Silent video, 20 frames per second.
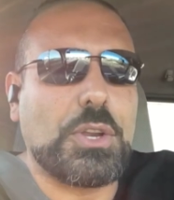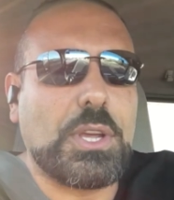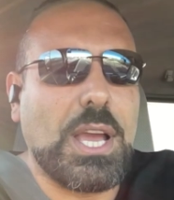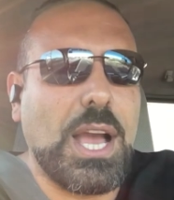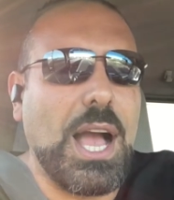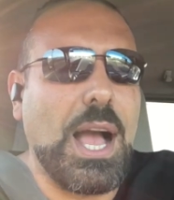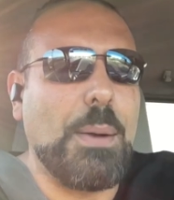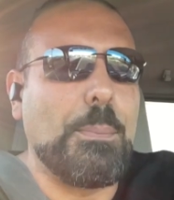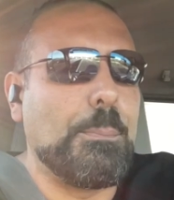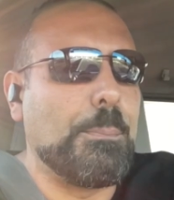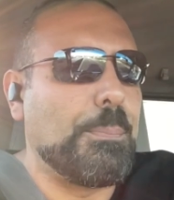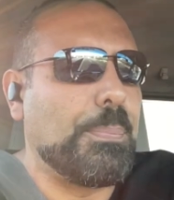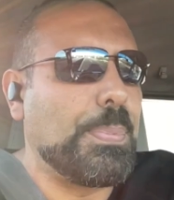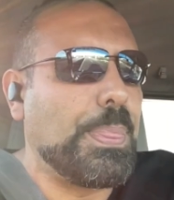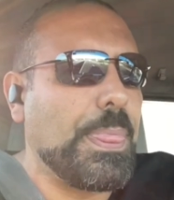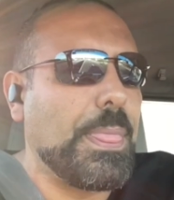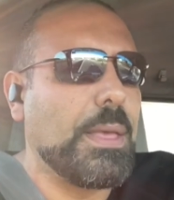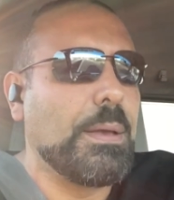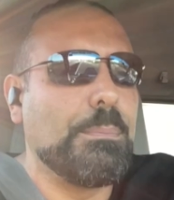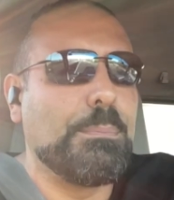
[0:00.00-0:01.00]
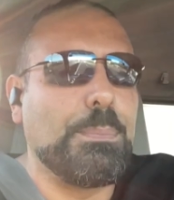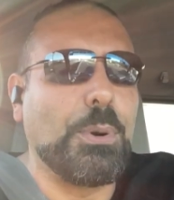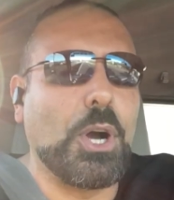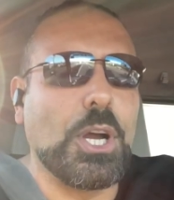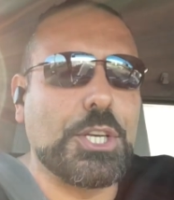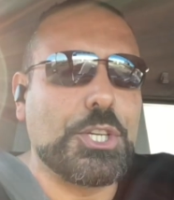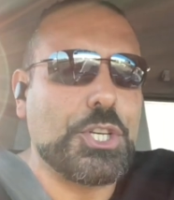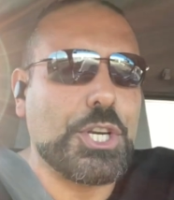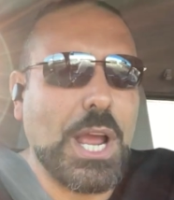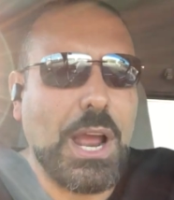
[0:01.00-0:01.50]
come
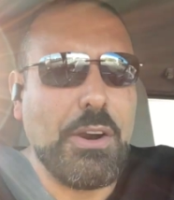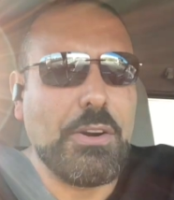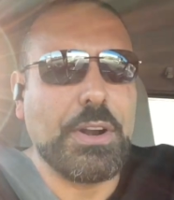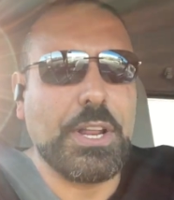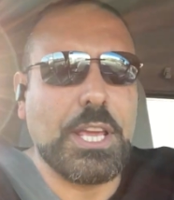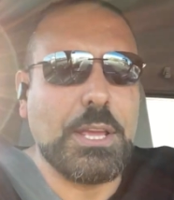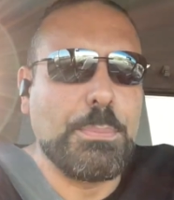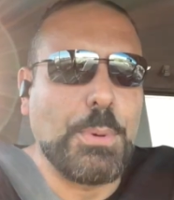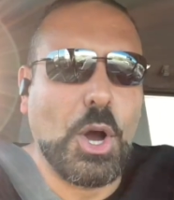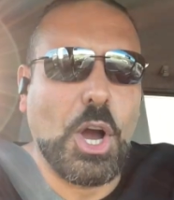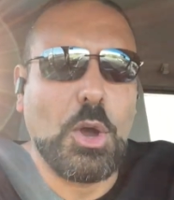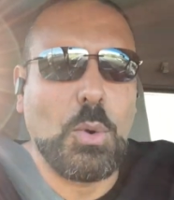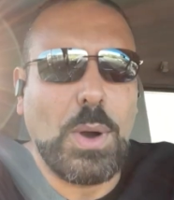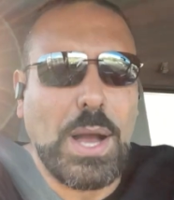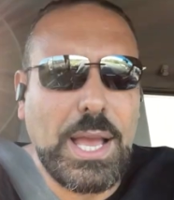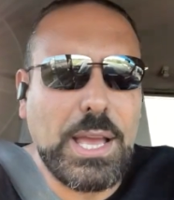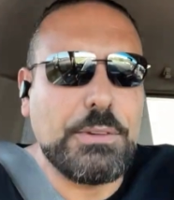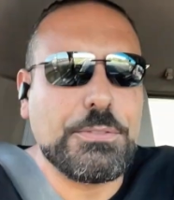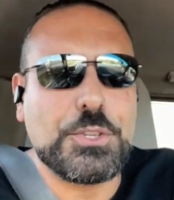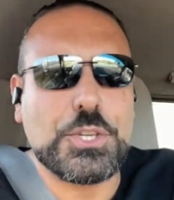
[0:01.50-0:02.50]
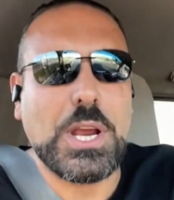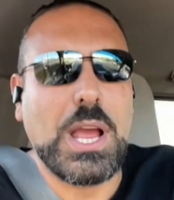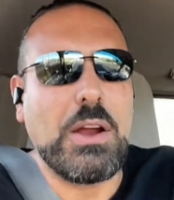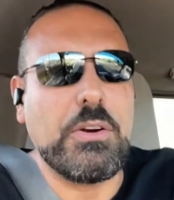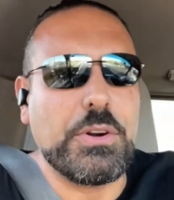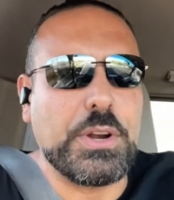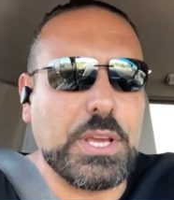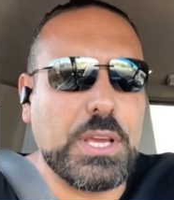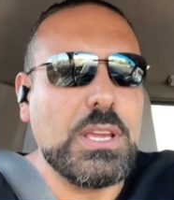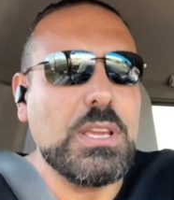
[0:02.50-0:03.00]
by charity, by way of
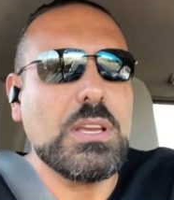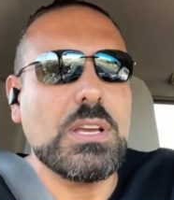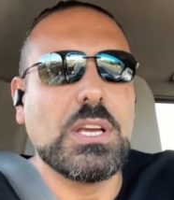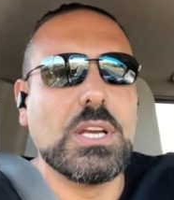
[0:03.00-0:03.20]
charity,